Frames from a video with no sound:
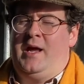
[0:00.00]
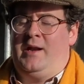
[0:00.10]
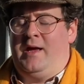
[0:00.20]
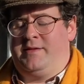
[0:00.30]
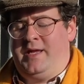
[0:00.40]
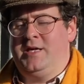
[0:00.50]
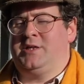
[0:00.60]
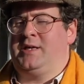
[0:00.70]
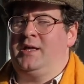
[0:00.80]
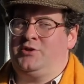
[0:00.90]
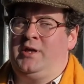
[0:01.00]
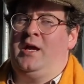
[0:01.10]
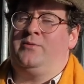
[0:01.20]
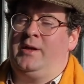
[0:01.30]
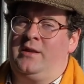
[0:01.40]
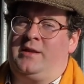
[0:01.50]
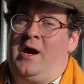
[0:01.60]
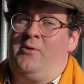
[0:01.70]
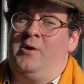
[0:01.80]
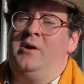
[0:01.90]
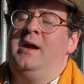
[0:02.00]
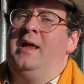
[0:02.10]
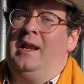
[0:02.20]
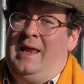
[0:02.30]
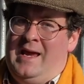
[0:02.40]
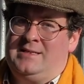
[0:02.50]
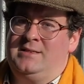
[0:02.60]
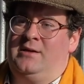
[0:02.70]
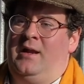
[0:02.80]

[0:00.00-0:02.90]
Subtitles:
And a stage that they get tricky at is when they get scour late in their